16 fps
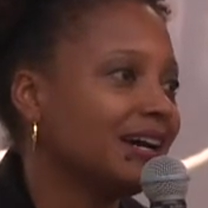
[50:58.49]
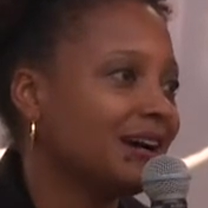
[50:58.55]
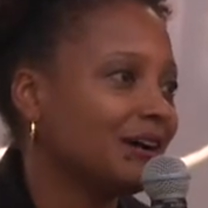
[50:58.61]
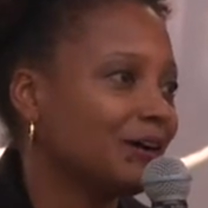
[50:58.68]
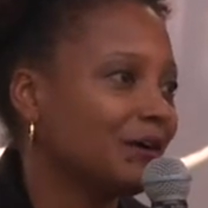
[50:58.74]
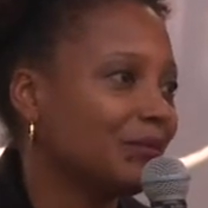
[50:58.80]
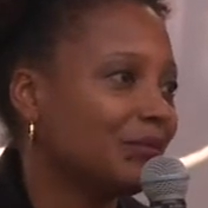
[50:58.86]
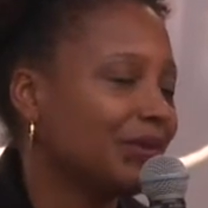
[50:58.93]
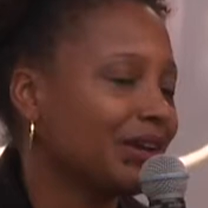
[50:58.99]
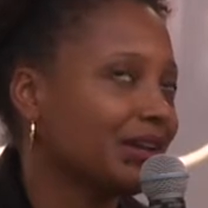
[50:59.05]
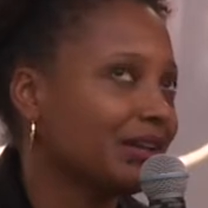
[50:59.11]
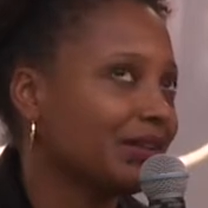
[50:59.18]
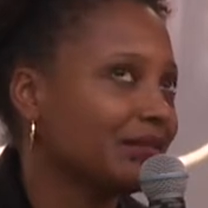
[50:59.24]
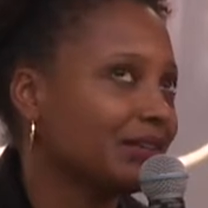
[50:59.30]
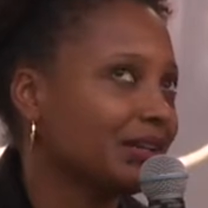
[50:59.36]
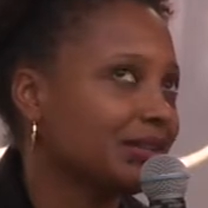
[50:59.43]

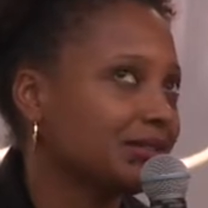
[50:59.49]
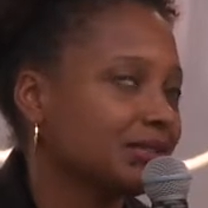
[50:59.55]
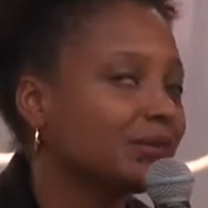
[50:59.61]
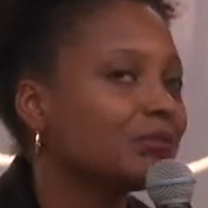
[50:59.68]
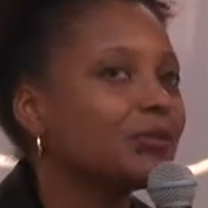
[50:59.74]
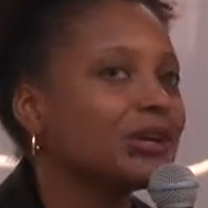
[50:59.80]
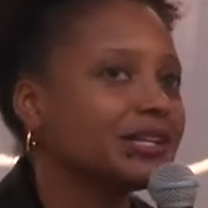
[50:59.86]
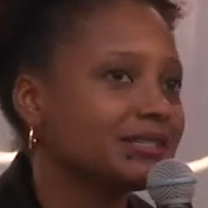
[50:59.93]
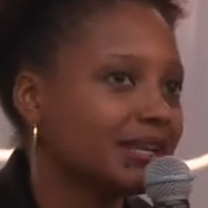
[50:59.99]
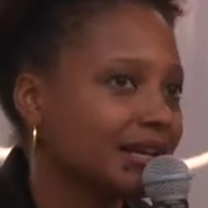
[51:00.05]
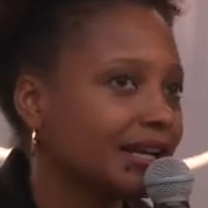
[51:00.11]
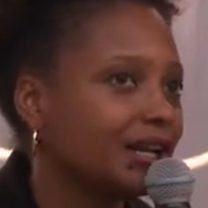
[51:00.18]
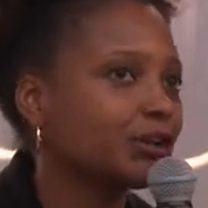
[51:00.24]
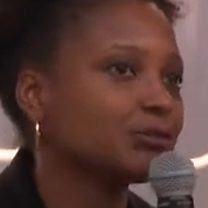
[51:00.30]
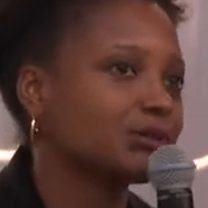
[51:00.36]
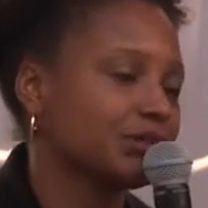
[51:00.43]
And in some ways that
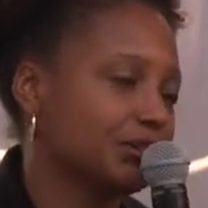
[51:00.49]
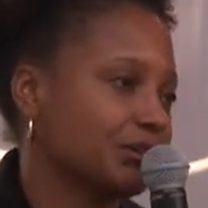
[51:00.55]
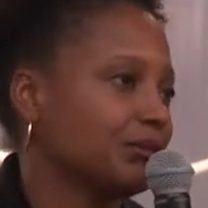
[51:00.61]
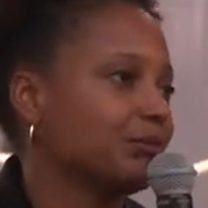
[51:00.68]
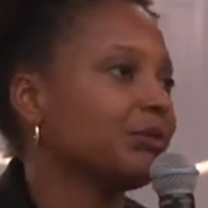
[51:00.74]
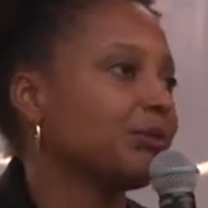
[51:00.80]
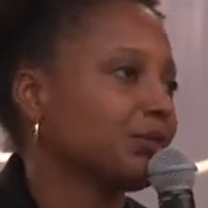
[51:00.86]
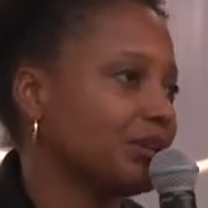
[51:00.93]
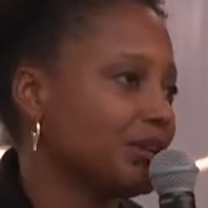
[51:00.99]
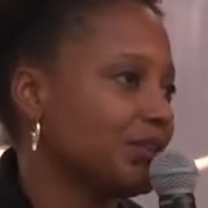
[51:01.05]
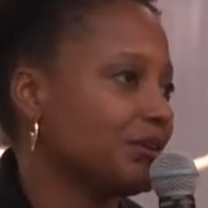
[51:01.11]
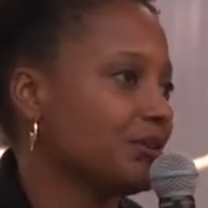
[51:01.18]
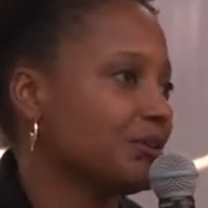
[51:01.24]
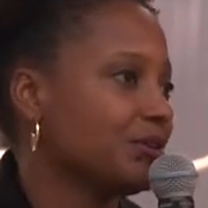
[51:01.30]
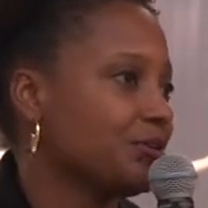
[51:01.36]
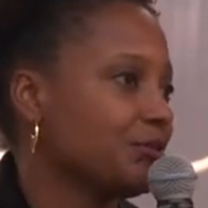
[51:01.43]
helps the community
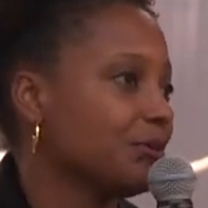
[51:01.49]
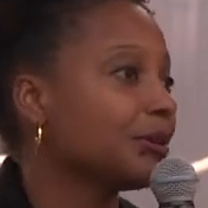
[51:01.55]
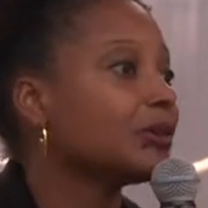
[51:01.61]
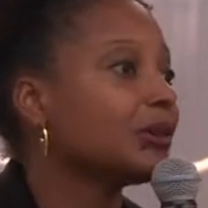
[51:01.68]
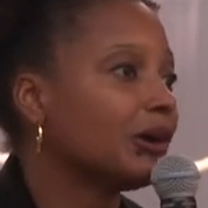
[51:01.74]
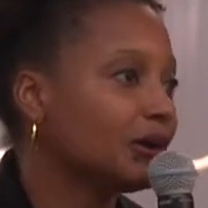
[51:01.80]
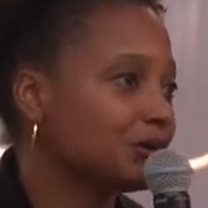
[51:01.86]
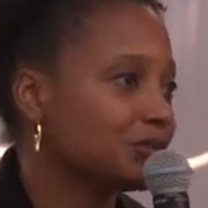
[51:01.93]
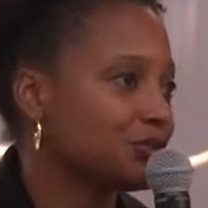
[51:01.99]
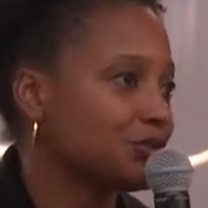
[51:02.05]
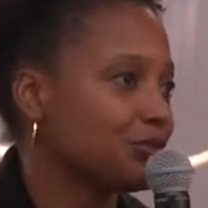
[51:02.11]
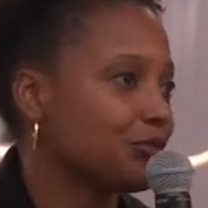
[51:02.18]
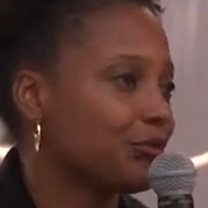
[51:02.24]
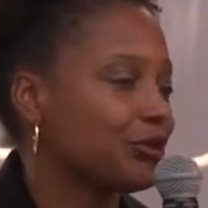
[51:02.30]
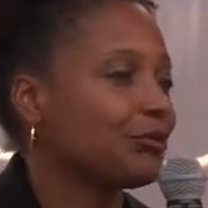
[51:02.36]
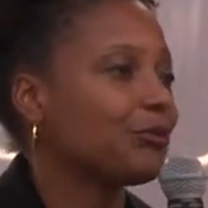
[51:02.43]
that you belong
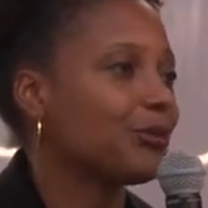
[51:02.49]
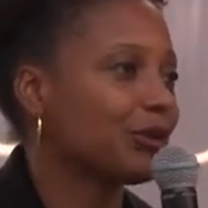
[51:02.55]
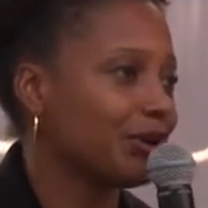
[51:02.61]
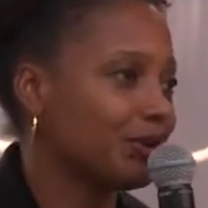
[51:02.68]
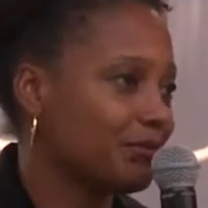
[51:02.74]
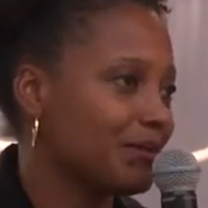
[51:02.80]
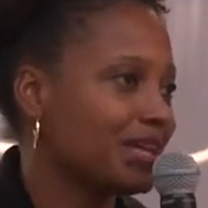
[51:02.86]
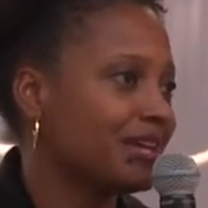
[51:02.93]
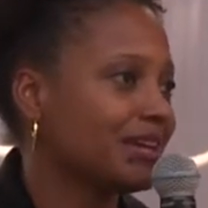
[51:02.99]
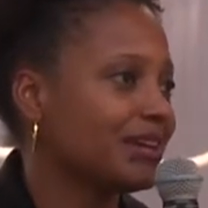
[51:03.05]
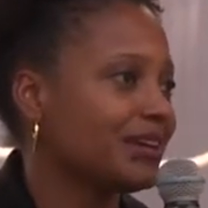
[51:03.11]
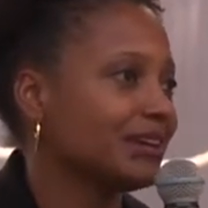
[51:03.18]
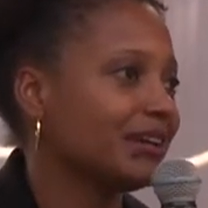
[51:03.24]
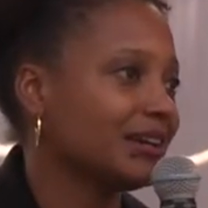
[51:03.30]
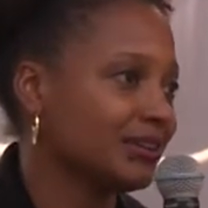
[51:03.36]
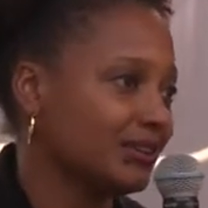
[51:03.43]
to feel more
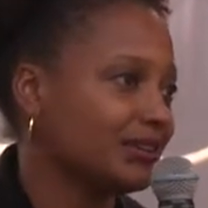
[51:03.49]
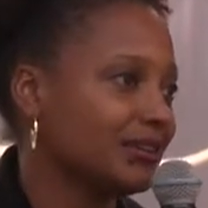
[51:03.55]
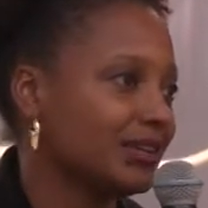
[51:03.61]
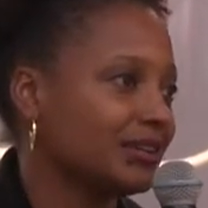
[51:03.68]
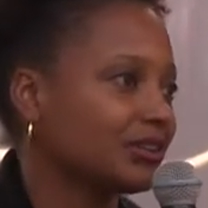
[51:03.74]
immediate and